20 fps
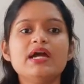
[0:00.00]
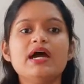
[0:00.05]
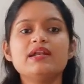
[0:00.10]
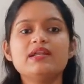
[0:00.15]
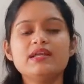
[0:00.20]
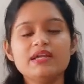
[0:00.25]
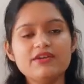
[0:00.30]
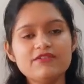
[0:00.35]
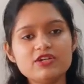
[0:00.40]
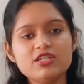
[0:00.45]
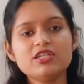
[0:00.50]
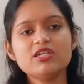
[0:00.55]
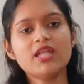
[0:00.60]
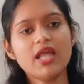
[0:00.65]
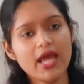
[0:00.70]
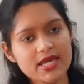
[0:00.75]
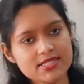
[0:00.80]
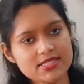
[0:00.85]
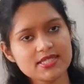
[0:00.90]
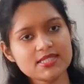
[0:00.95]
and even in
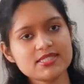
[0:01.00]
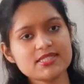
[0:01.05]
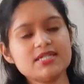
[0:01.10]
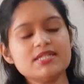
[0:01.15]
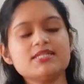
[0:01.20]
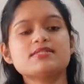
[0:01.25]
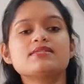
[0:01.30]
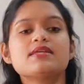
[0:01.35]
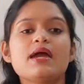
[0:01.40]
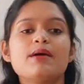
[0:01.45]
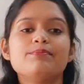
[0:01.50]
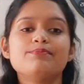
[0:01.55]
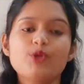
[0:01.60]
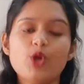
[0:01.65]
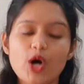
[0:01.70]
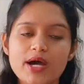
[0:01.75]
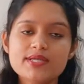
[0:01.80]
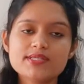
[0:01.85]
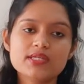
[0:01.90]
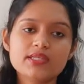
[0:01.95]
SEZs, the
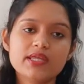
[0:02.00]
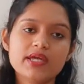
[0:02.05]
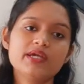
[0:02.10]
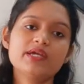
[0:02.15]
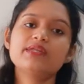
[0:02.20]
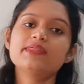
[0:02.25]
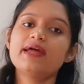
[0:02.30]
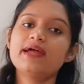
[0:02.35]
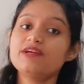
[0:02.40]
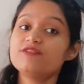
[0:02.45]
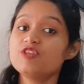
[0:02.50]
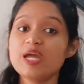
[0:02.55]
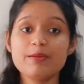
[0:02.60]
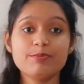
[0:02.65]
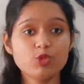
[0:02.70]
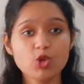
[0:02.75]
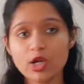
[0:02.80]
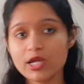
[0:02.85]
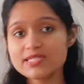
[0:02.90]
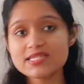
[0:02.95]
employers are thinking that if the
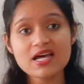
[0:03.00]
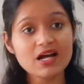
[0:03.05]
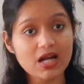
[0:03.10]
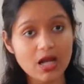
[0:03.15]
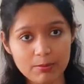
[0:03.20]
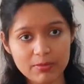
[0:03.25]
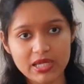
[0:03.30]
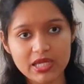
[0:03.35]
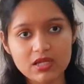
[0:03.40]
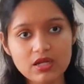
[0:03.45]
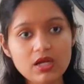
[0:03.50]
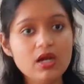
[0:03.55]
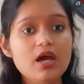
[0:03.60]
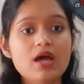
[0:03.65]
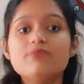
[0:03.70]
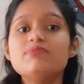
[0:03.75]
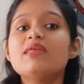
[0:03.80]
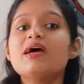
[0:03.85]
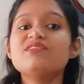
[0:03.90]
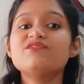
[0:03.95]
employees are coming,
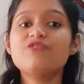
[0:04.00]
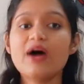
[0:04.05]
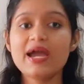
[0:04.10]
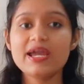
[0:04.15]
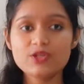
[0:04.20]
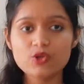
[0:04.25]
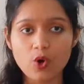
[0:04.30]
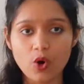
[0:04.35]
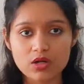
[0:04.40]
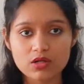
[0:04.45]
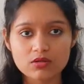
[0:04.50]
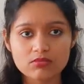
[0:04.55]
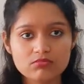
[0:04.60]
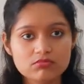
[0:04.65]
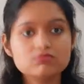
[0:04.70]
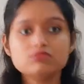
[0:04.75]
then why not?